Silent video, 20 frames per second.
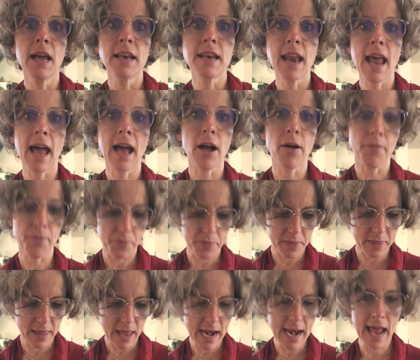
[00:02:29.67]
Now,
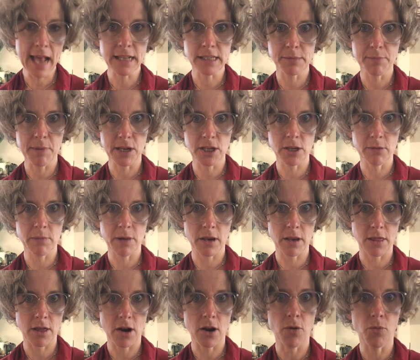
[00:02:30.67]
the next
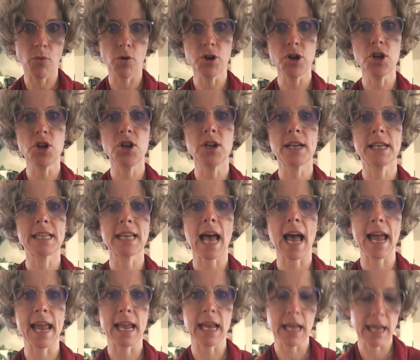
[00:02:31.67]
measurement that I want you to
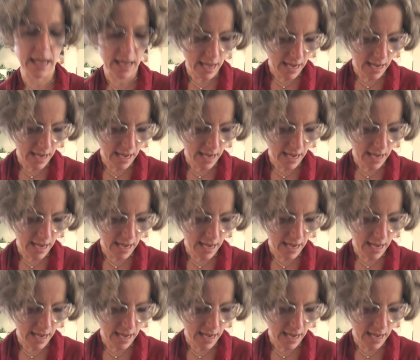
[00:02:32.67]
take